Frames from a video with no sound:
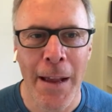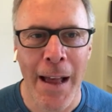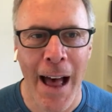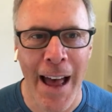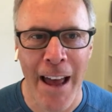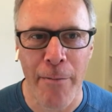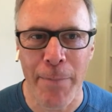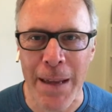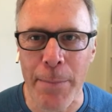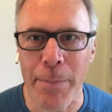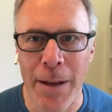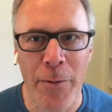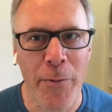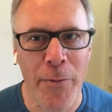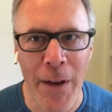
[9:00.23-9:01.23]
I have
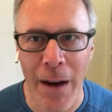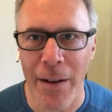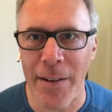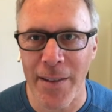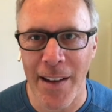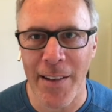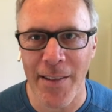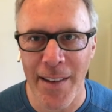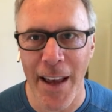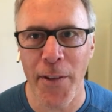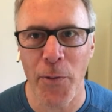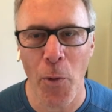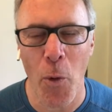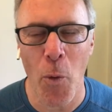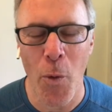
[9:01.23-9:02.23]
been very
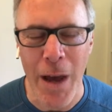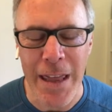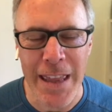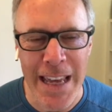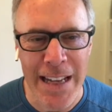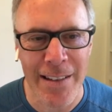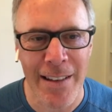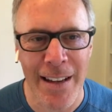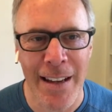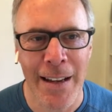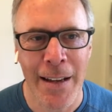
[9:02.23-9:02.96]
successful with it.